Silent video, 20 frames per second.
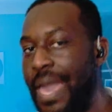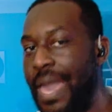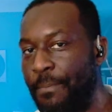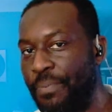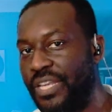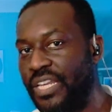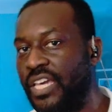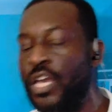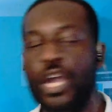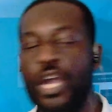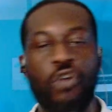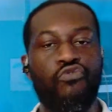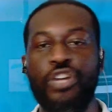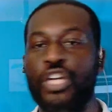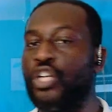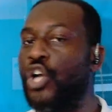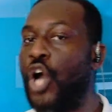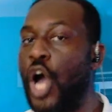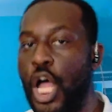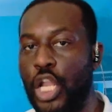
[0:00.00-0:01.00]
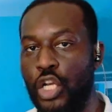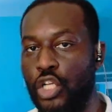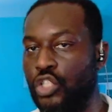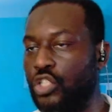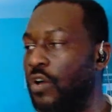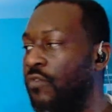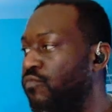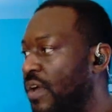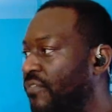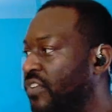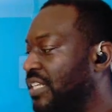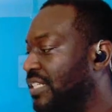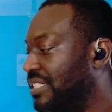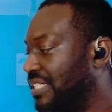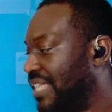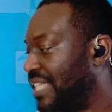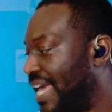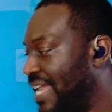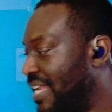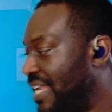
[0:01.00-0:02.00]
regardless of whether the tenant
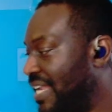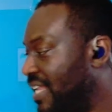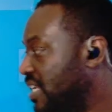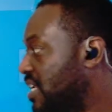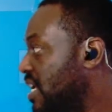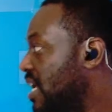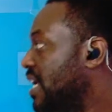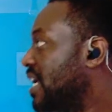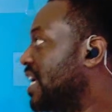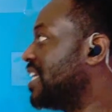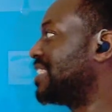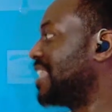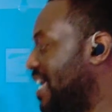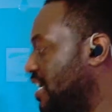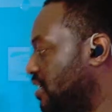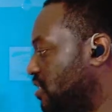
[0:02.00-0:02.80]
is saying to me,